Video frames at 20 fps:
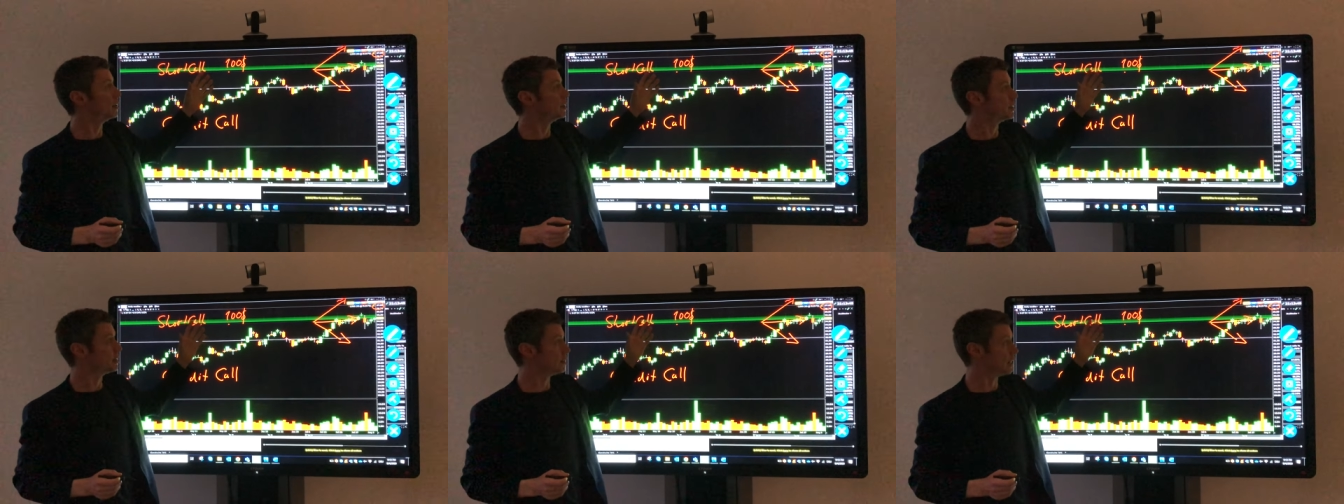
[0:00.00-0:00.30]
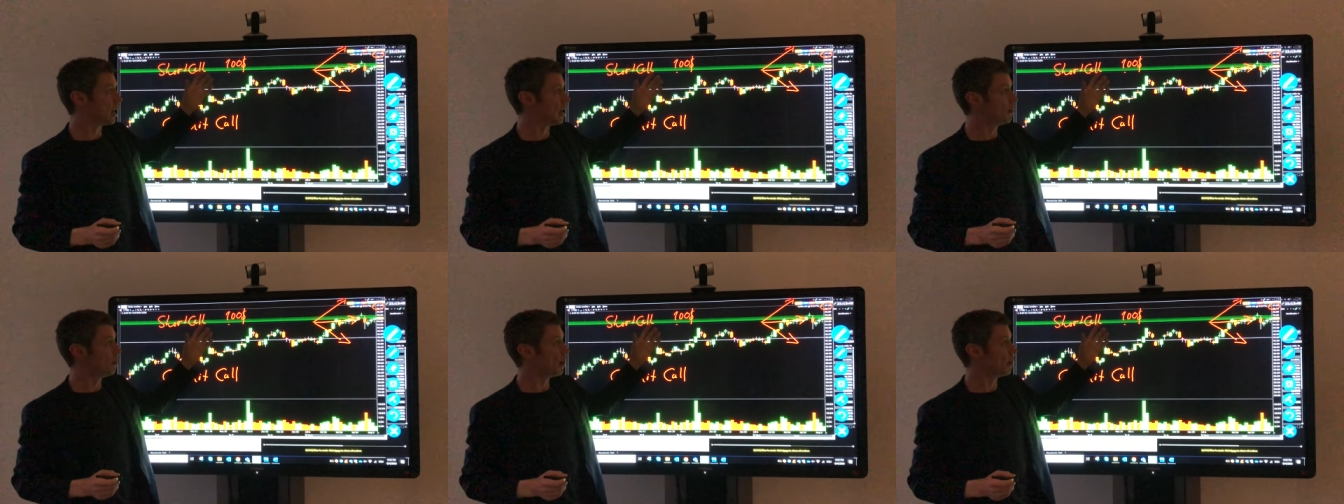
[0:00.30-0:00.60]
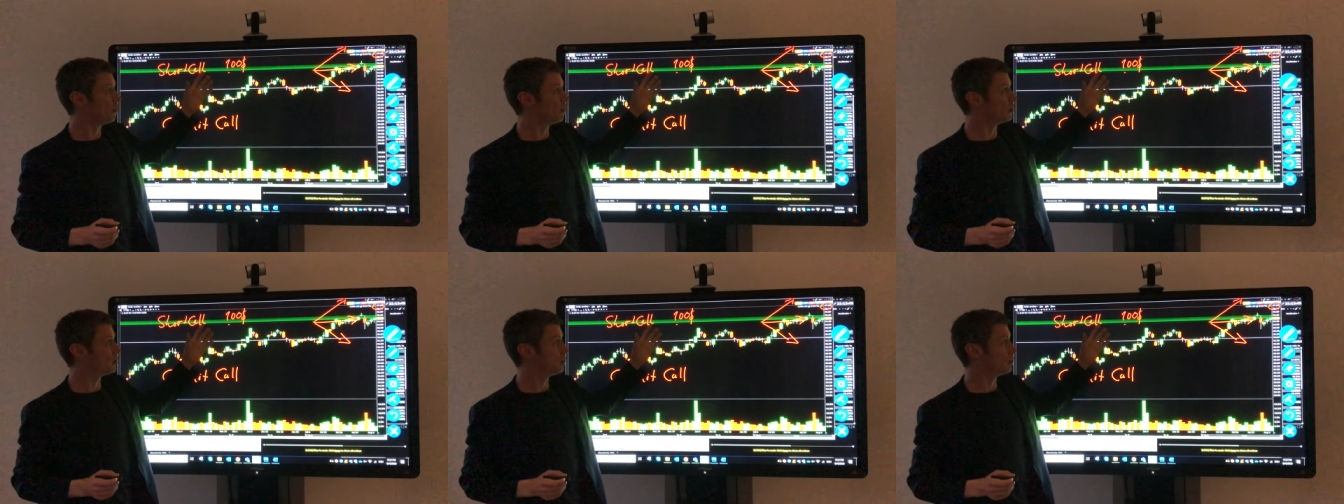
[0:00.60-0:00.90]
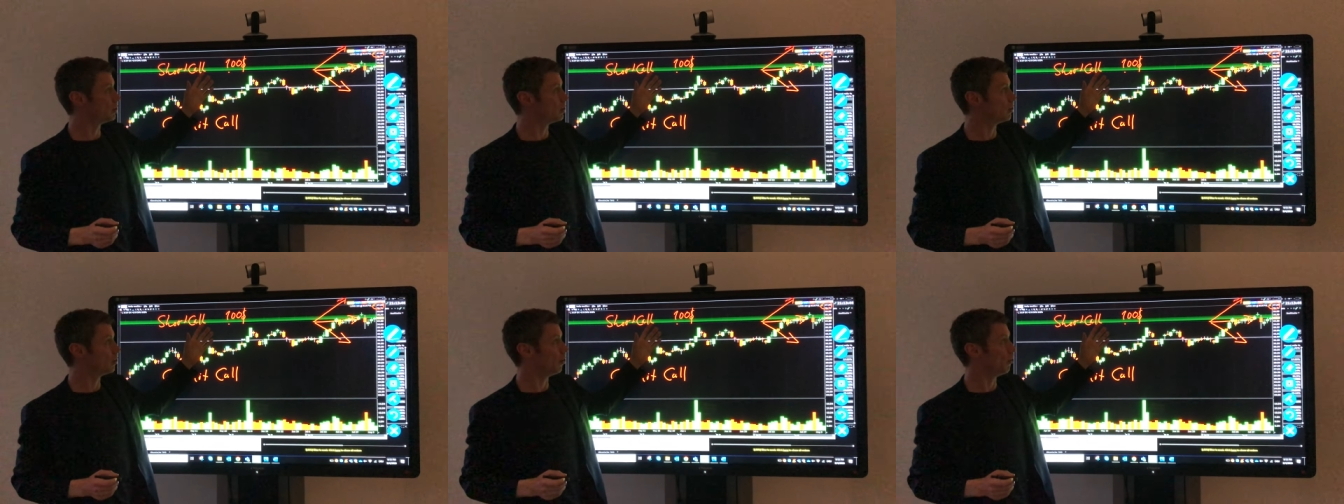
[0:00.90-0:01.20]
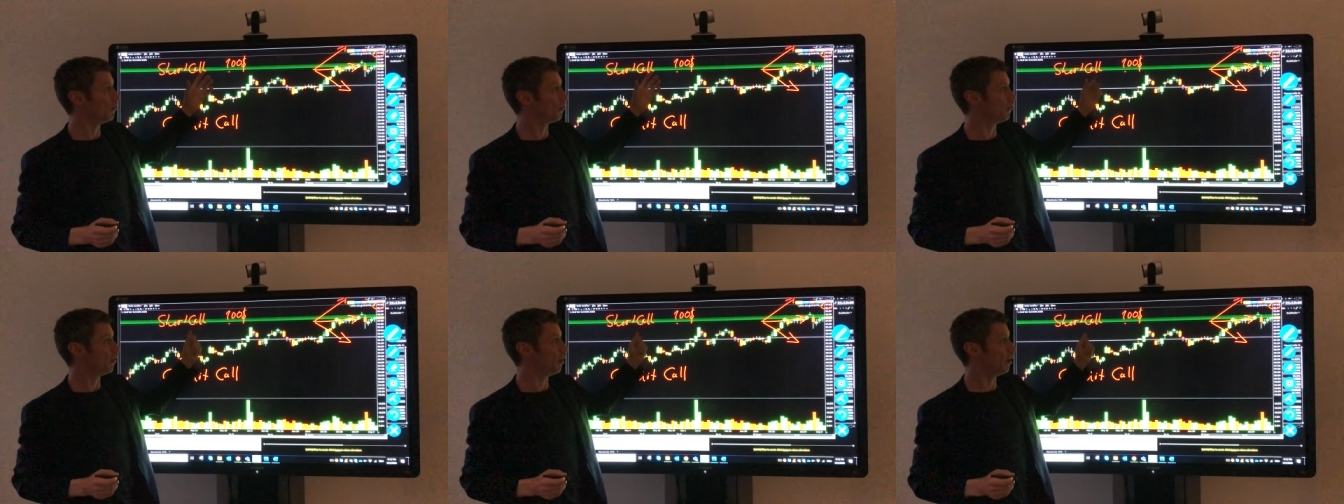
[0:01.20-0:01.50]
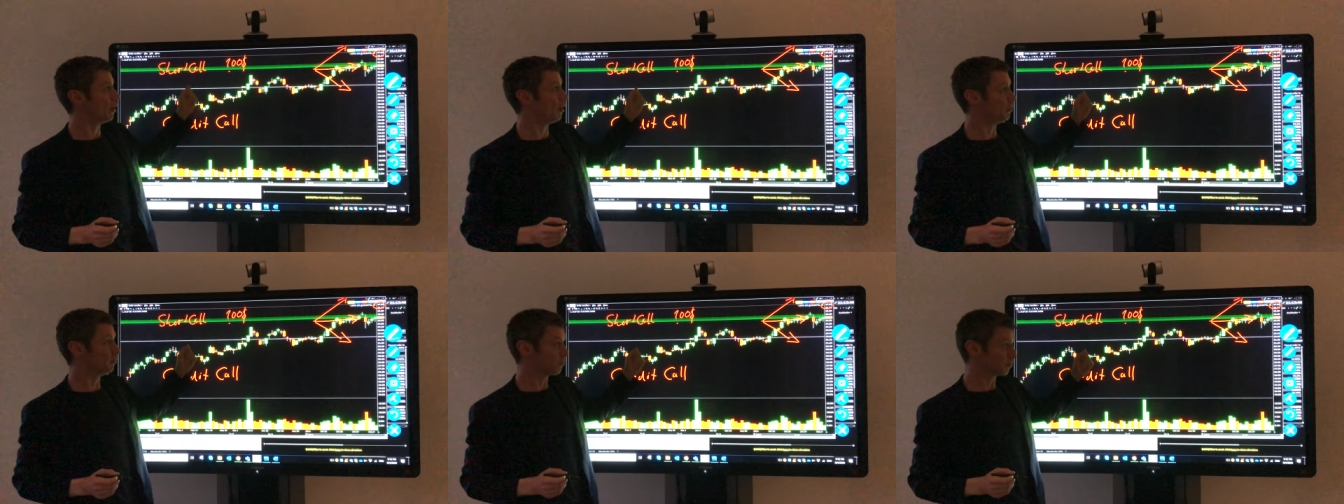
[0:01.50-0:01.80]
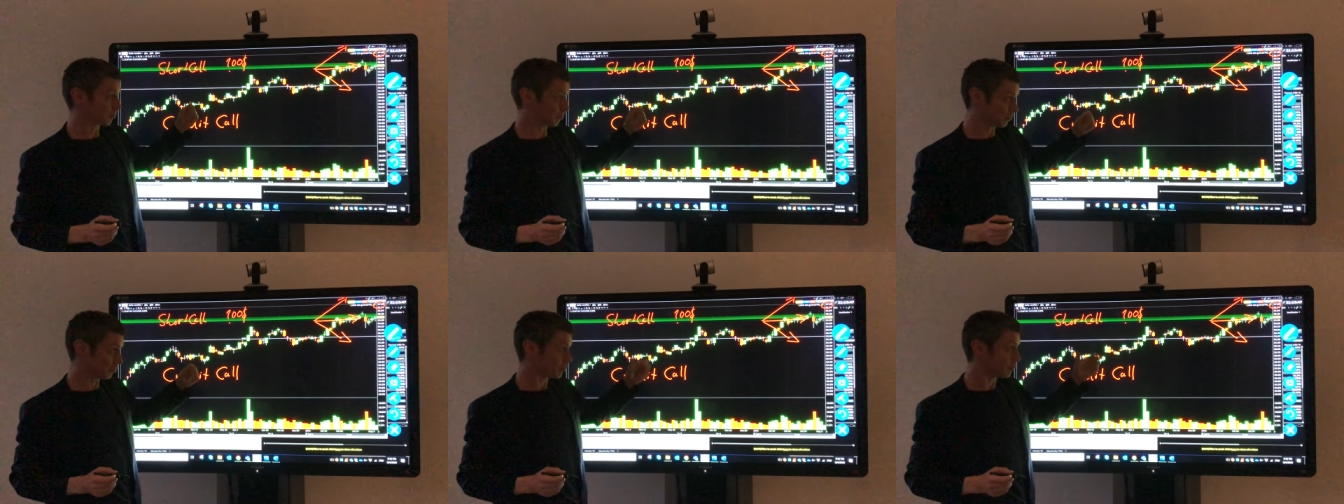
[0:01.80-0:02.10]
sell my position of
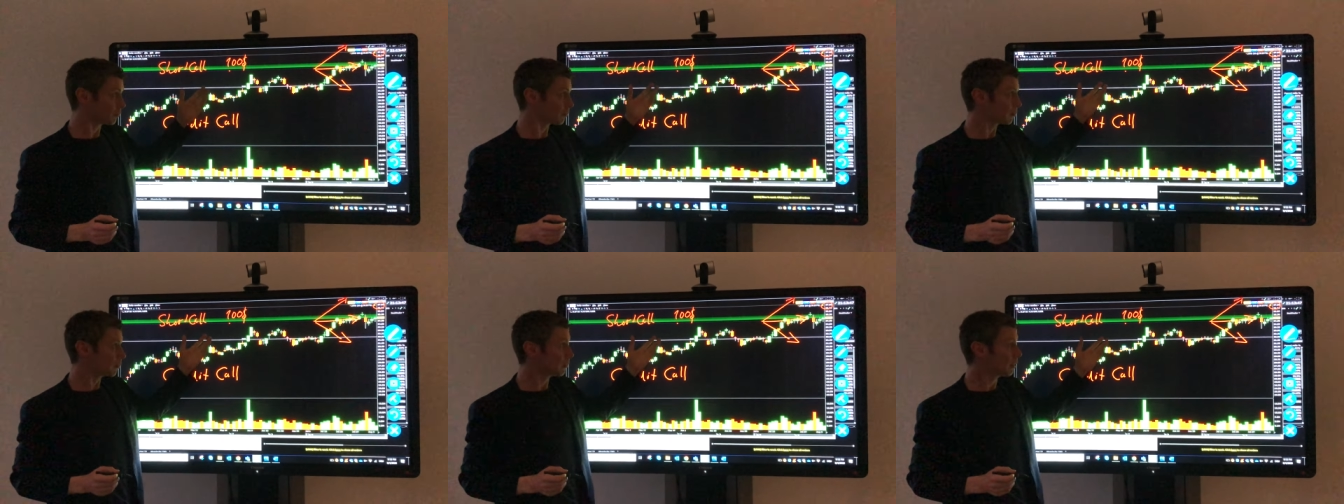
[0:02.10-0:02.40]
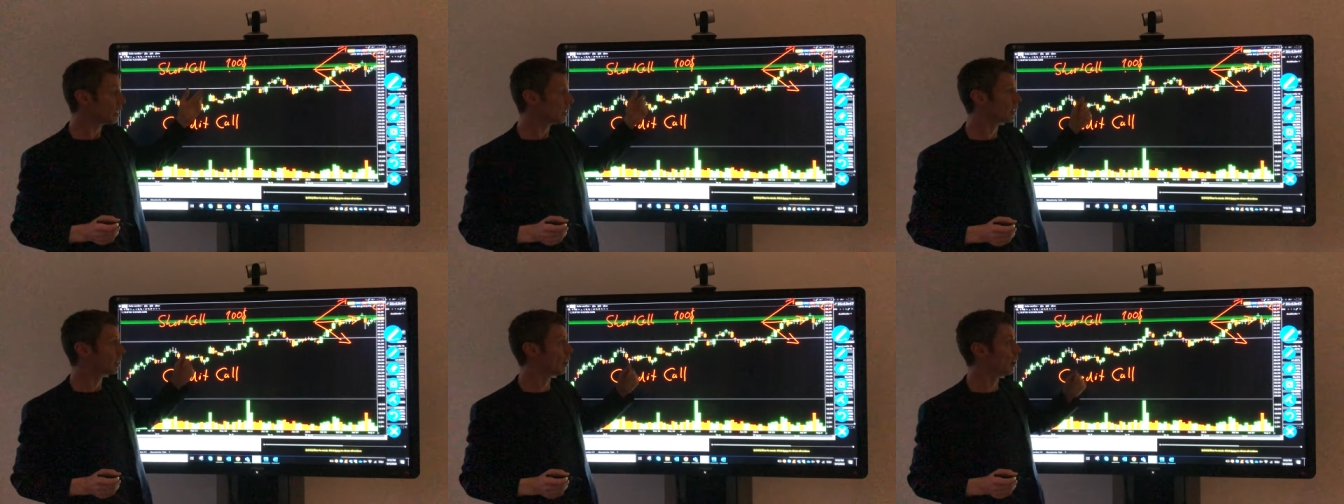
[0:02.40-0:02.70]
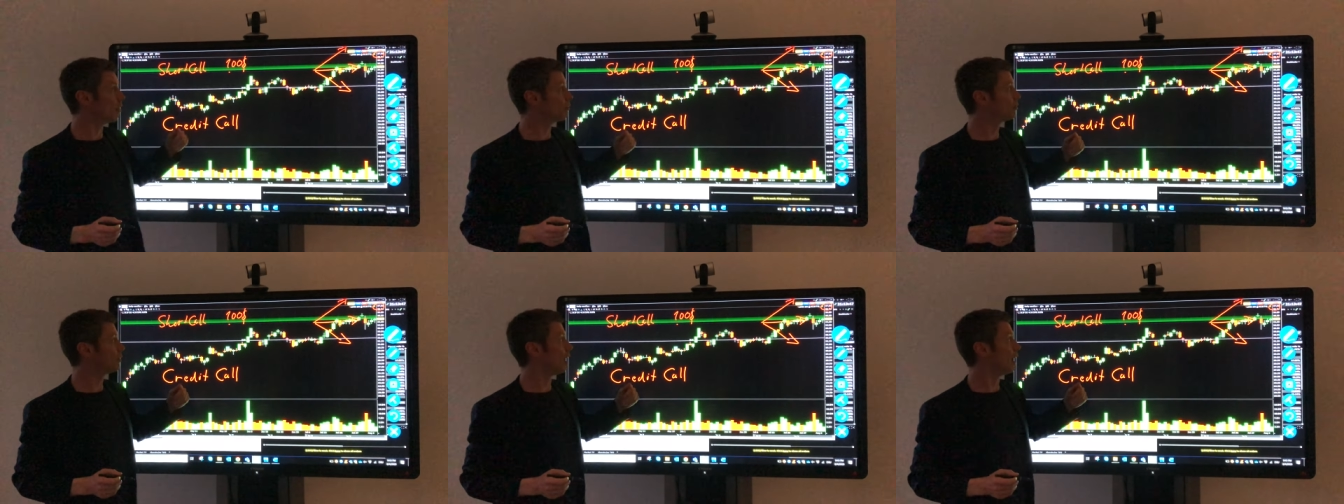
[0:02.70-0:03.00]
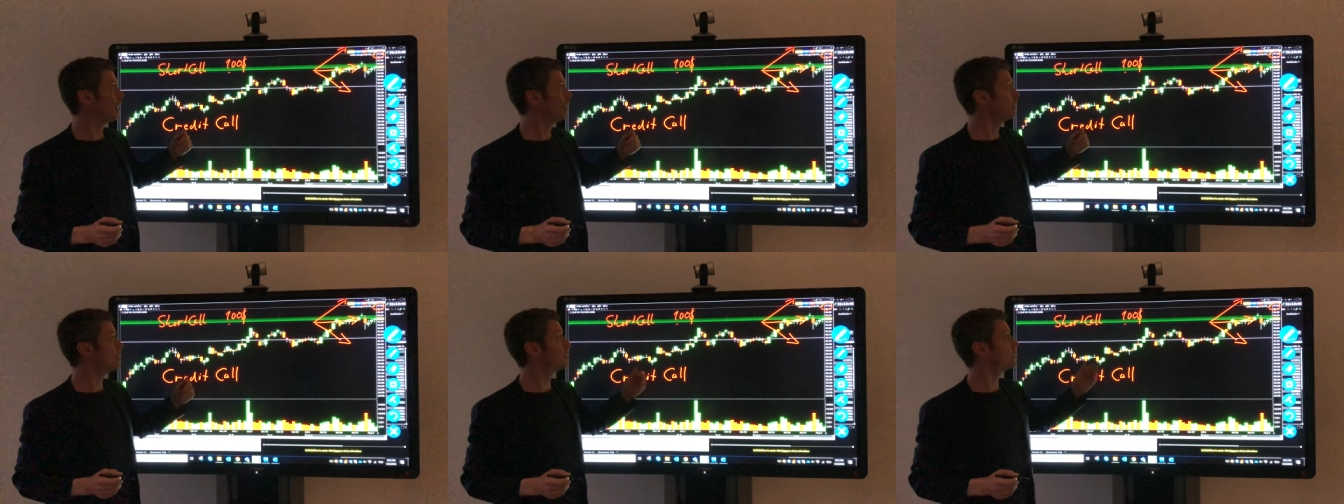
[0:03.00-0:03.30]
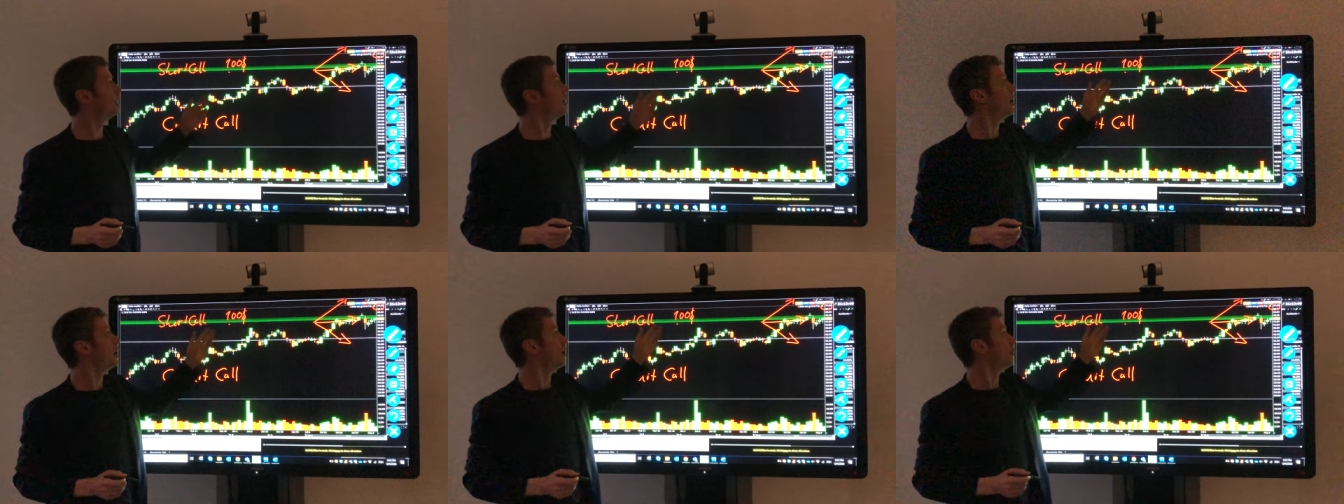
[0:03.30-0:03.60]
Kraft Heinz.